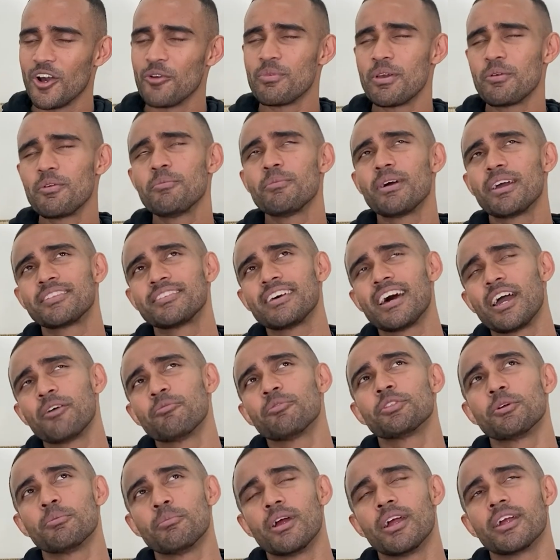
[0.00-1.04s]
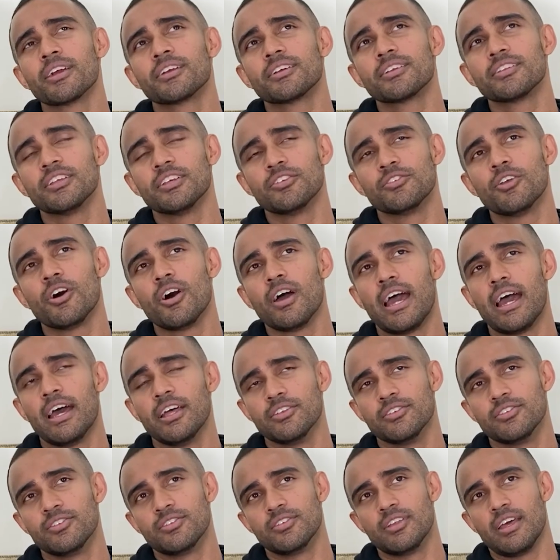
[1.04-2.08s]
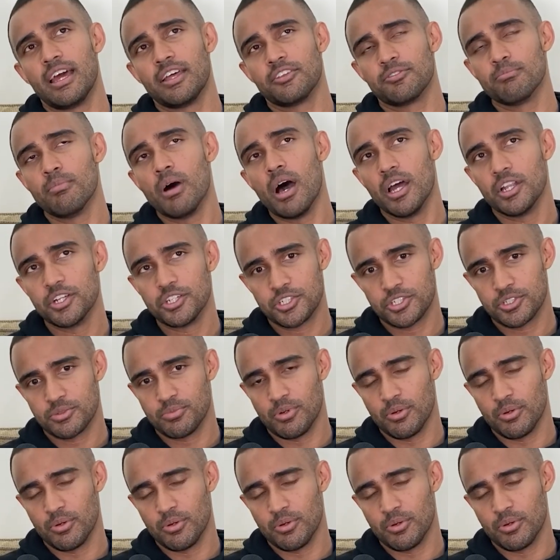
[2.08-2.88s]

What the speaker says: Or maybe my time with Americans is not as much,